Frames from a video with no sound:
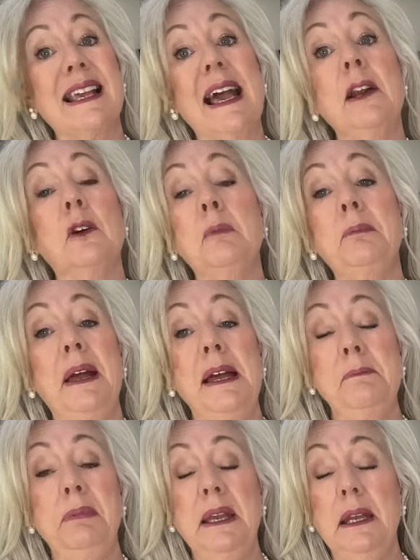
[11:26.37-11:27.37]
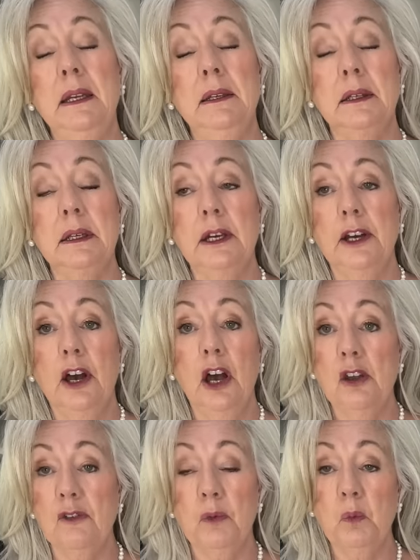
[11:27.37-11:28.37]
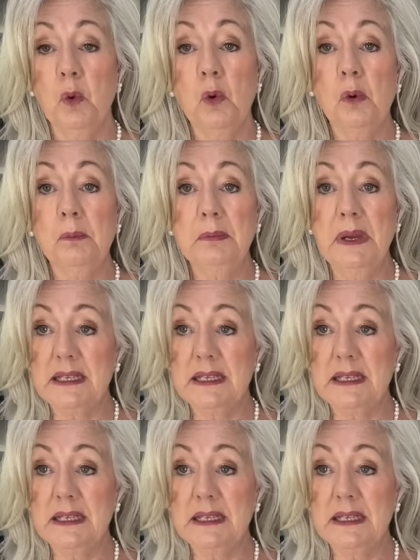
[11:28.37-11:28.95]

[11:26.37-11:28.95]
cannot bear being over warm.